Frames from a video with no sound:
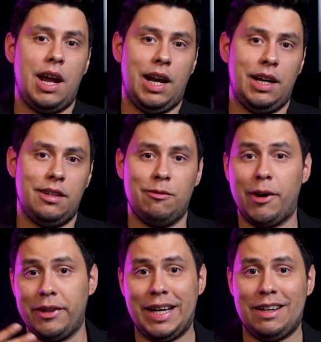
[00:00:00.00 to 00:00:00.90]
And
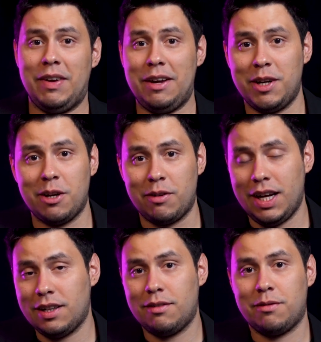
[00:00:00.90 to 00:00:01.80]
while that may be
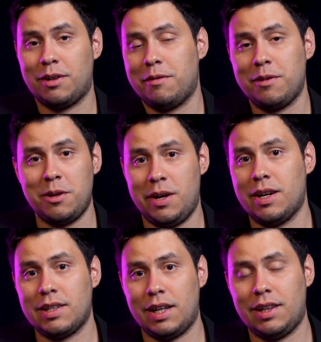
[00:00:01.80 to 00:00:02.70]
great for a few
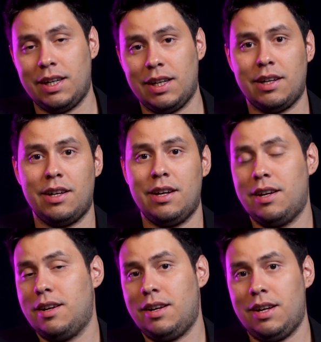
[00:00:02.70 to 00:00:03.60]
years, I think
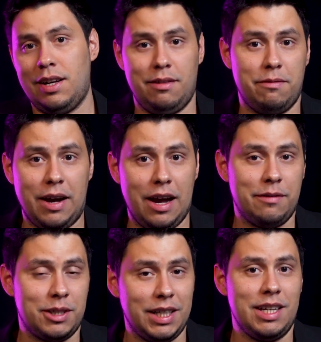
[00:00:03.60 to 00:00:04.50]
in
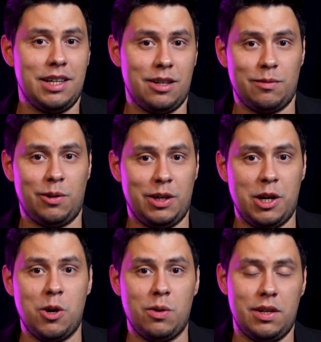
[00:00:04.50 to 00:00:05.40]
five or 10 years, we're going to
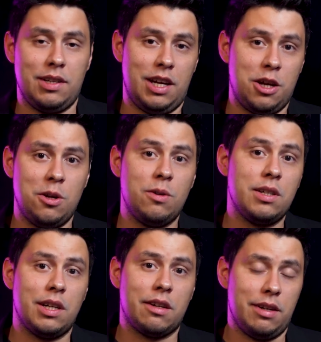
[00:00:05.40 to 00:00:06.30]
notice a huge
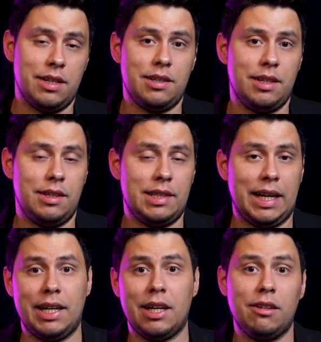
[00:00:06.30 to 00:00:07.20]
increase in
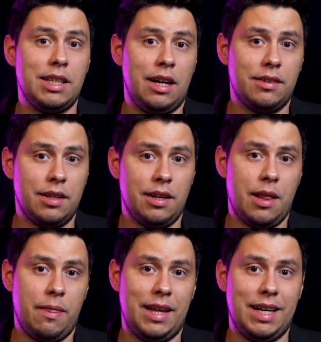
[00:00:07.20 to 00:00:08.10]
technical debt
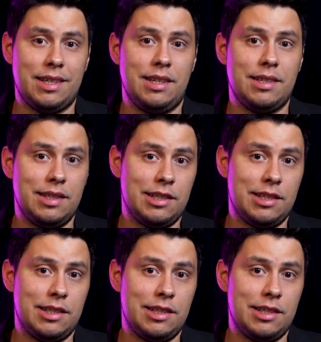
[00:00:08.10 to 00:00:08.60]
that exists